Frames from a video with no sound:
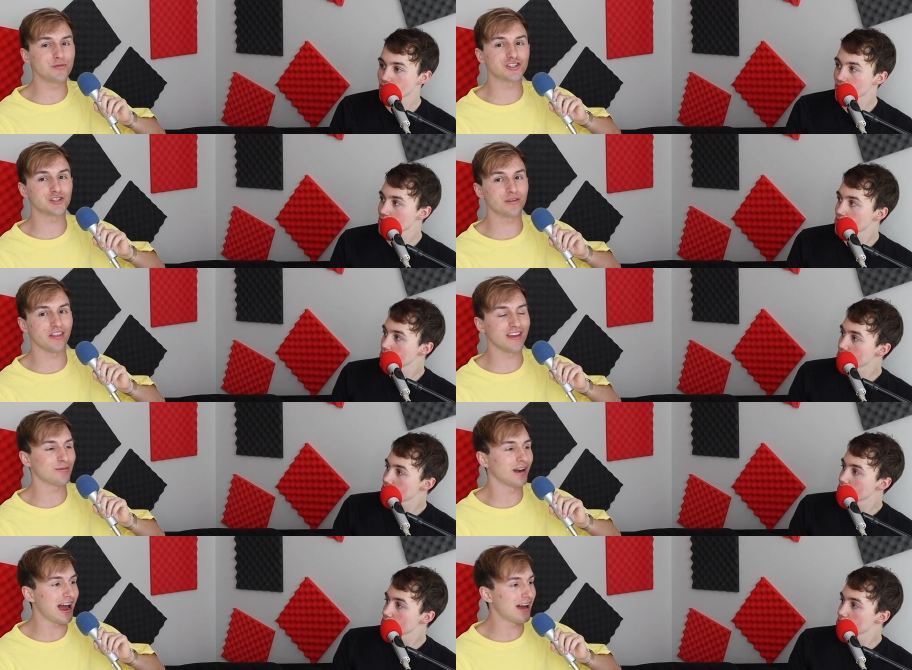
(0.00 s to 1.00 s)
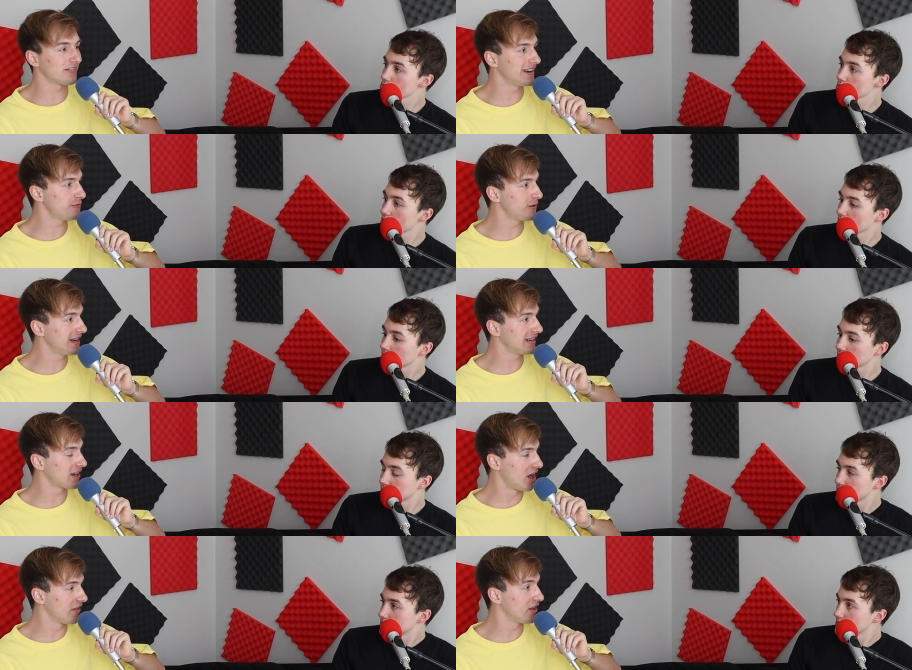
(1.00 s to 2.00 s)
Speaker 1: we should do a thing where every week
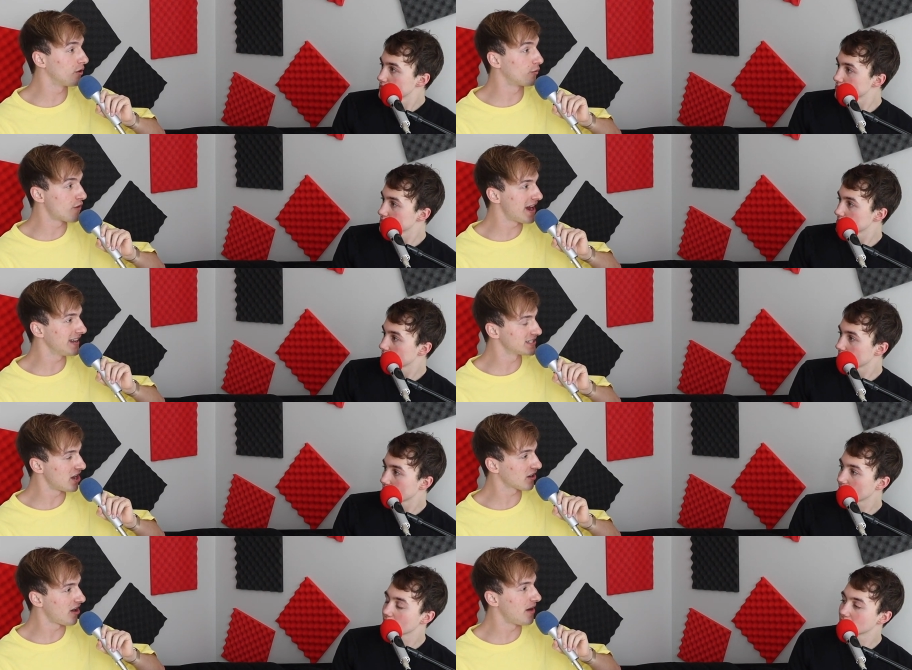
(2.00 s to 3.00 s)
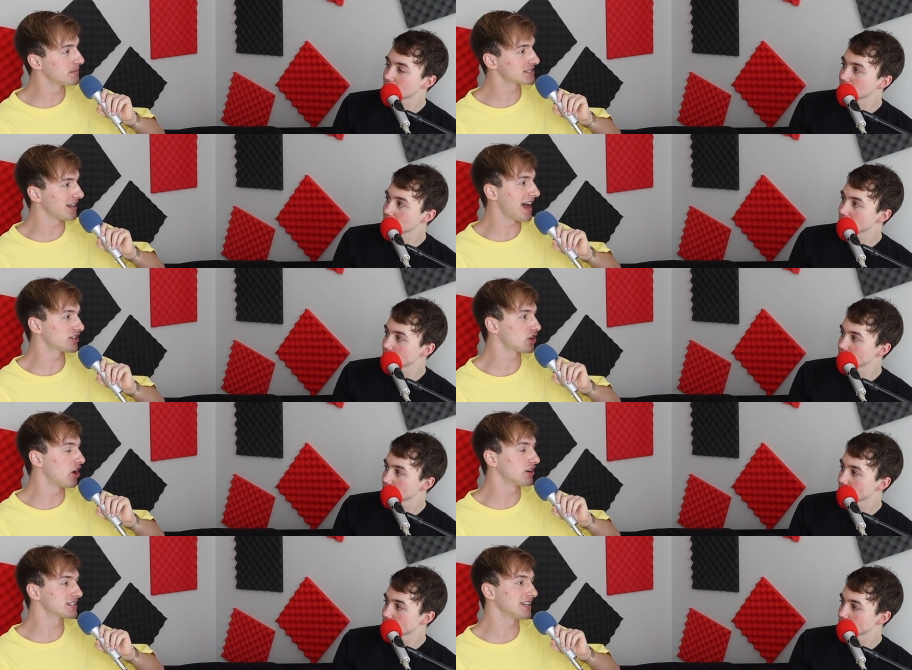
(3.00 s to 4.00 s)
on the reddit.com slash
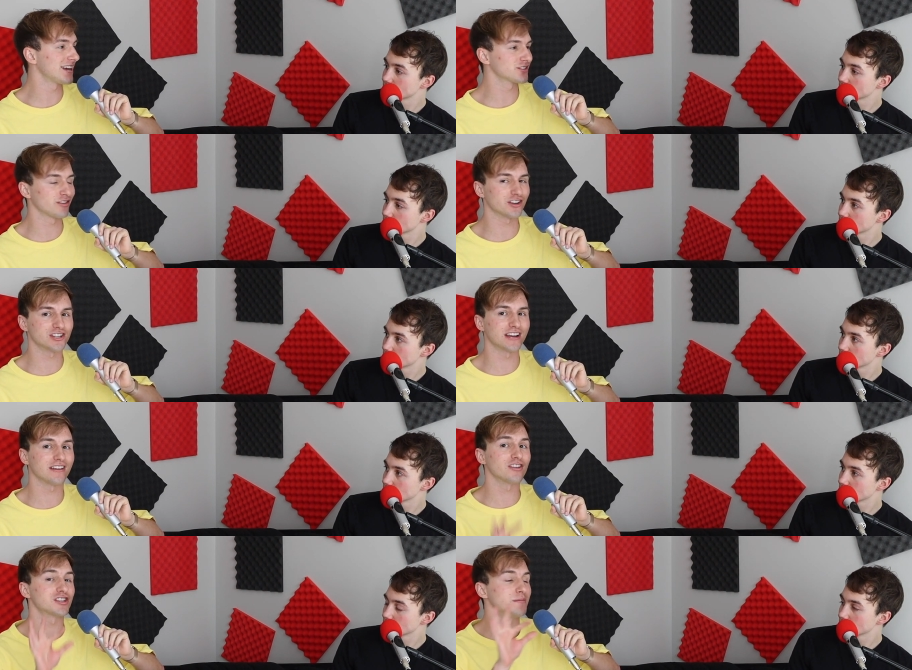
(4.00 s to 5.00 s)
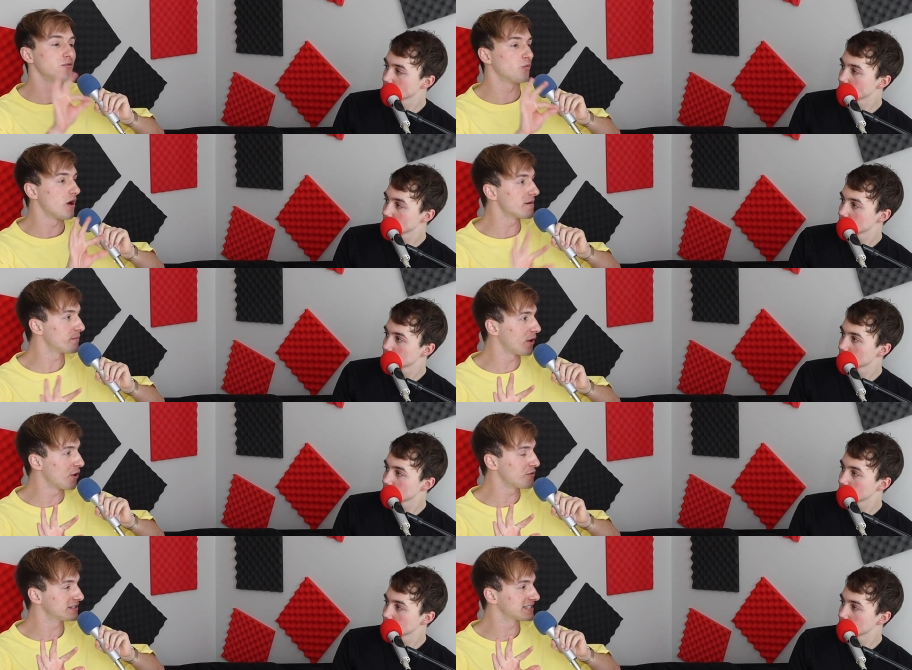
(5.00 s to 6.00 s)
r slash Cruikshank, there should be one
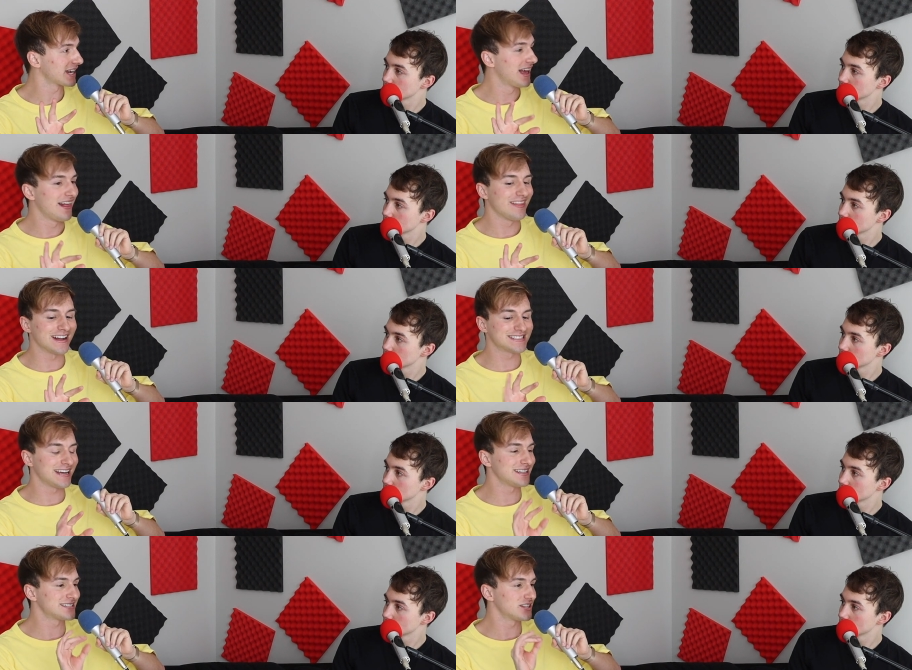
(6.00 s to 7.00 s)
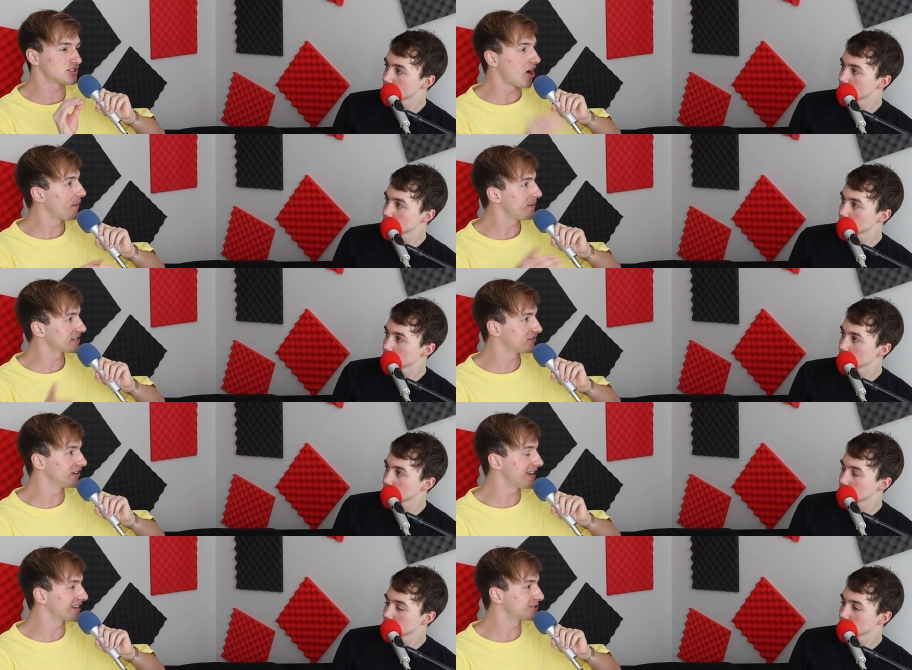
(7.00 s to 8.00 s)
post that says topics
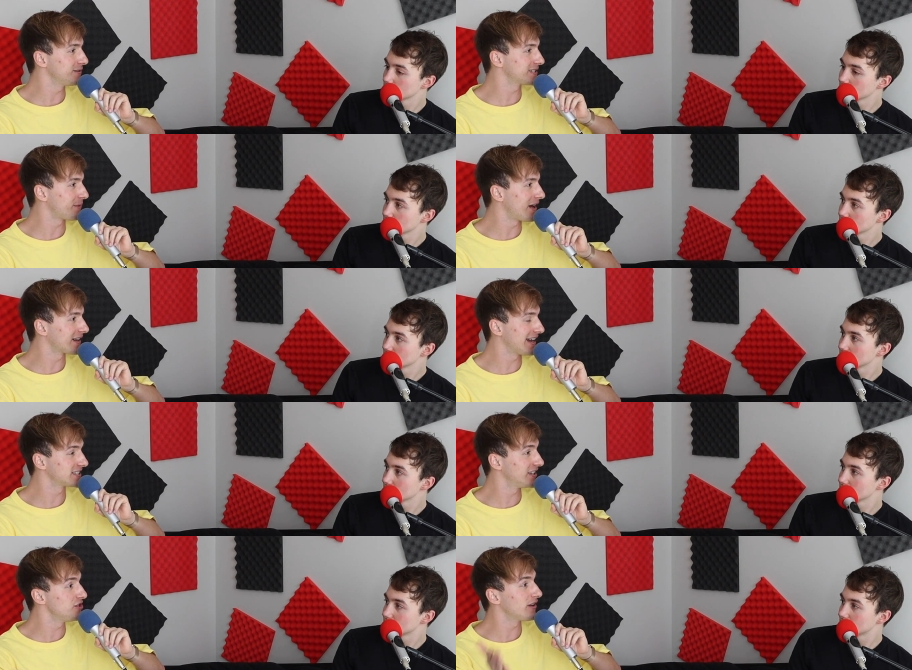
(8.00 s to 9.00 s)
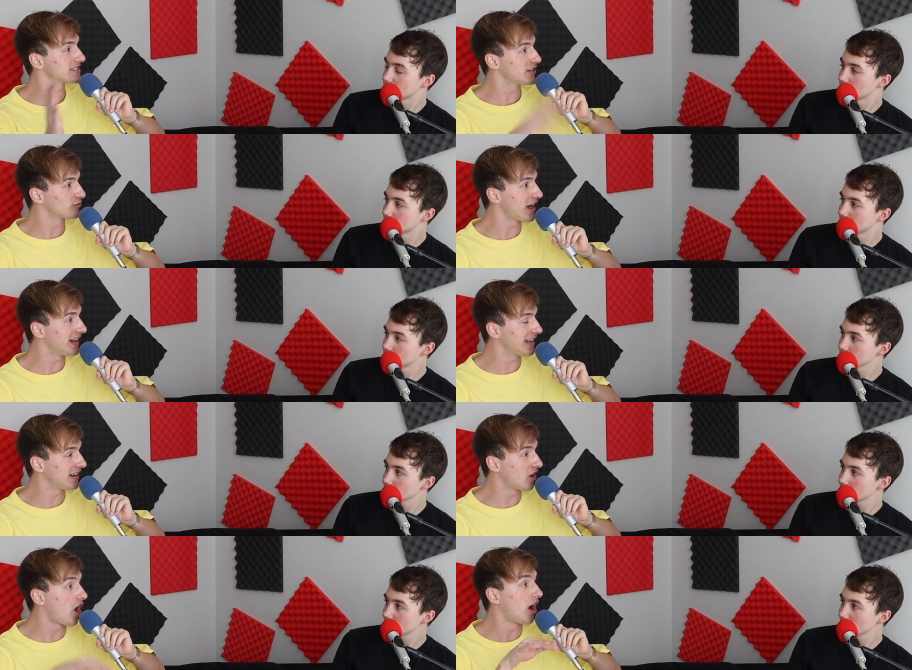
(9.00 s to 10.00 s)
for next week's podcast. And then you guys can write
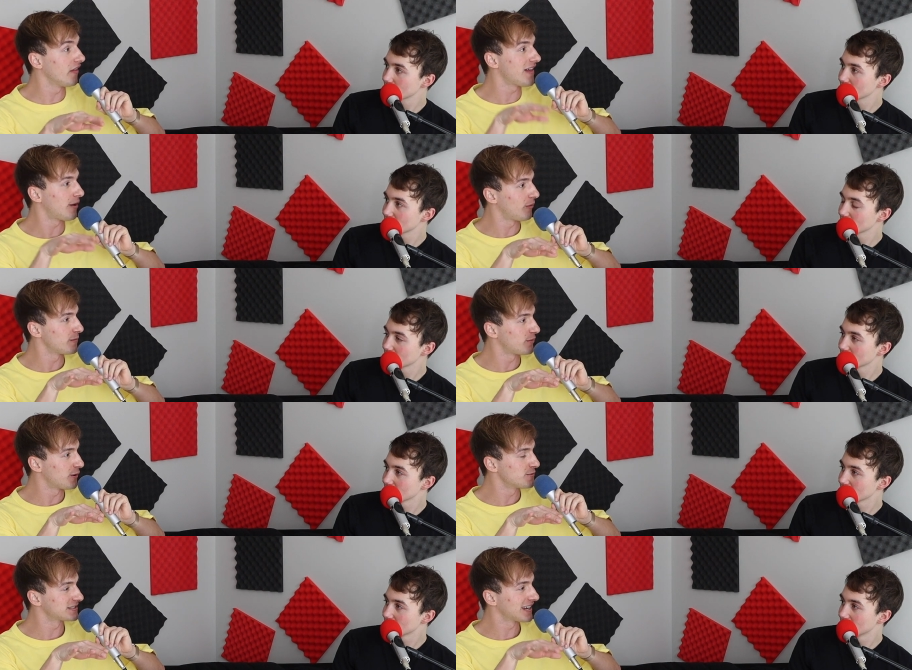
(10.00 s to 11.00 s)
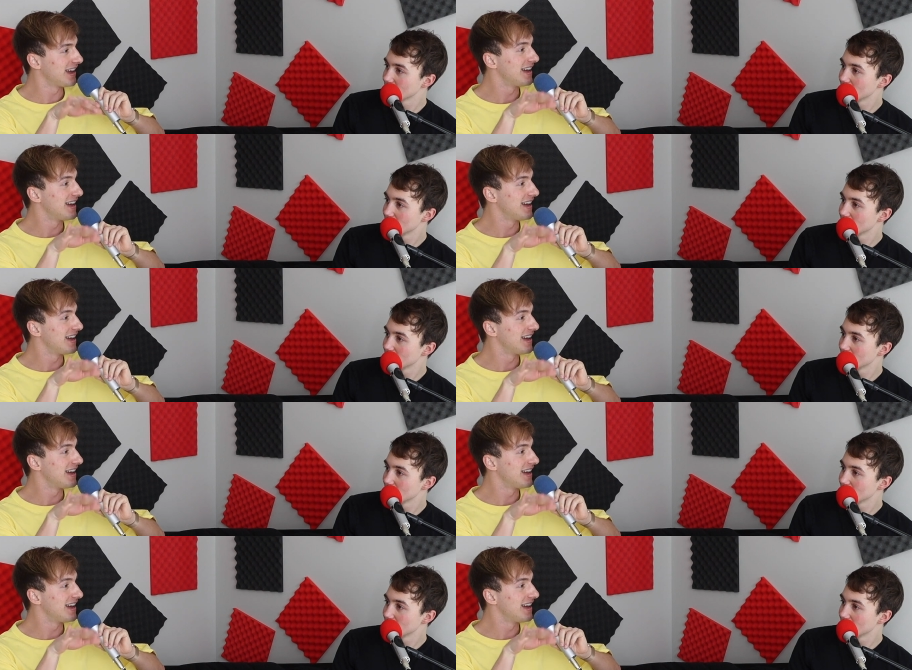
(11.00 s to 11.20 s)
in on that one post